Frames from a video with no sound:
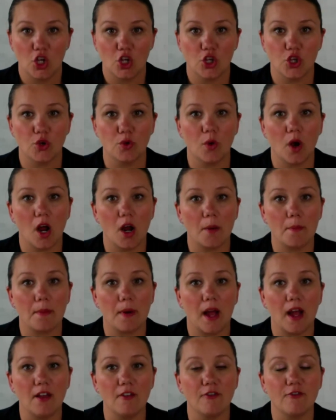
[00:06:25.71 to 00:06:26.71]
You are
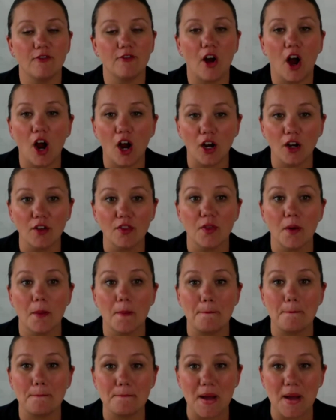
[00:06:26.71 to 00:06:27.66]
by far the